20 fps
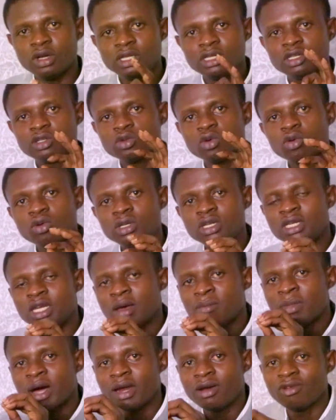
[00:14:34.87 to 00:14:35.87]
It is only
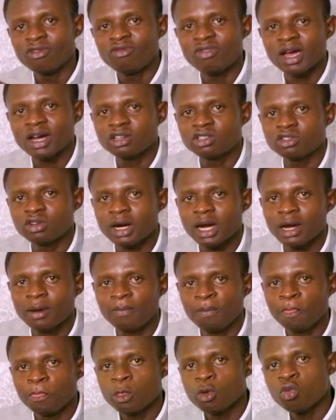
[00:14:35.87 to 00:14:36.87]
the manufacturer
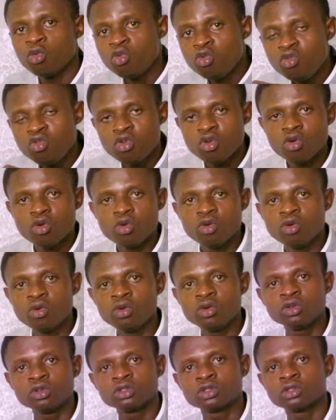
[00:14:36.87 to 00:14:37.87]
who
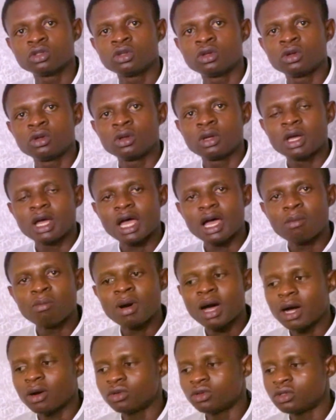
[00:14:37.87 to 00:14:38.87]
know
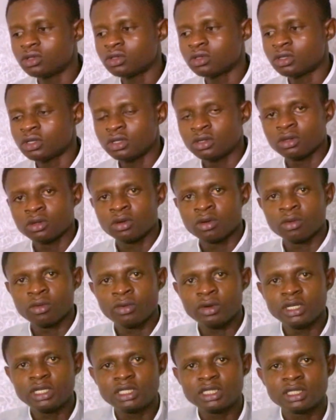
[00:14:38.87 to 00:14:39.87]
about
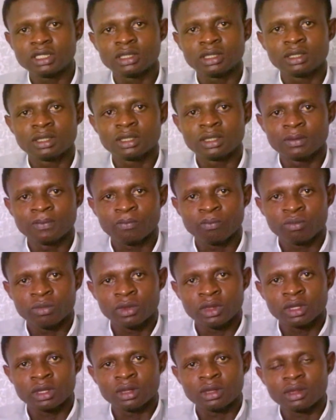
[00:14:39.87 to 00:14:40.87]
which
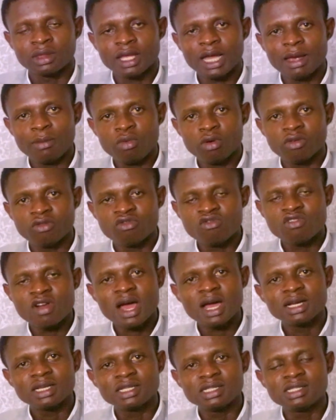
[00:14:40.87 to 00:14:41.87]
type of
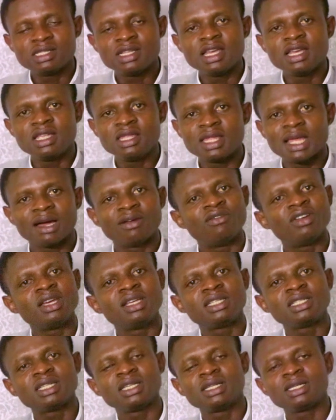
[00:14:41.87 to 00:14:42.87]
drug is the
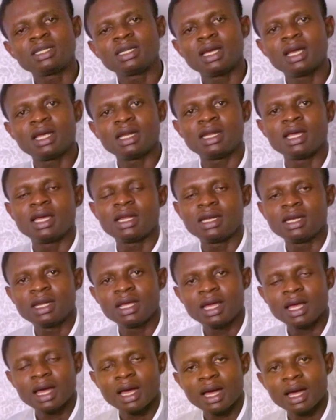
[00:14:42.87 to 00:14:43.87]
intervention, and then
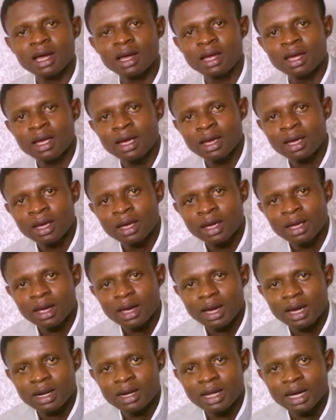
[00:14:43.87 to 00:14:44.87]
the
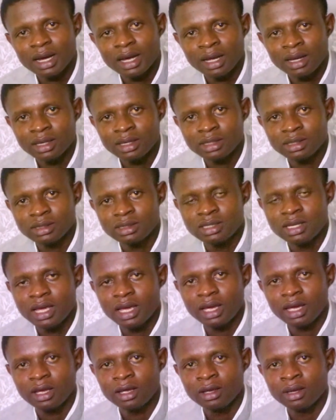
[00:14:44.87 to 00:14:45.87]
other is
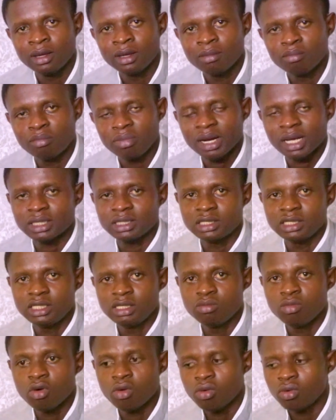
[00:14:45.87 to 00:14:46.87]
the
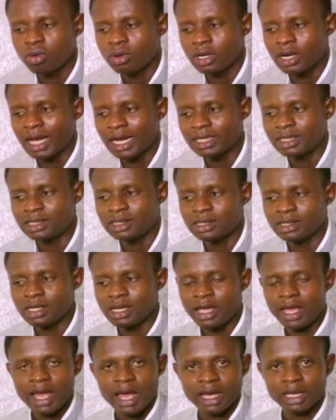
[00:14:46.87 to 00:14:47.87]
placebo that
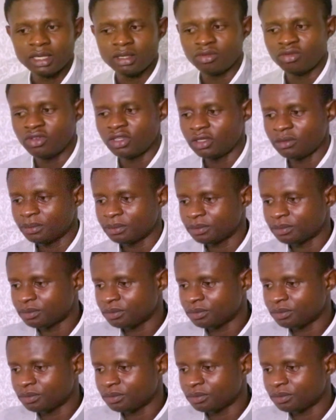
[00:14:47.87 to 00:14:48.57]
they are giving.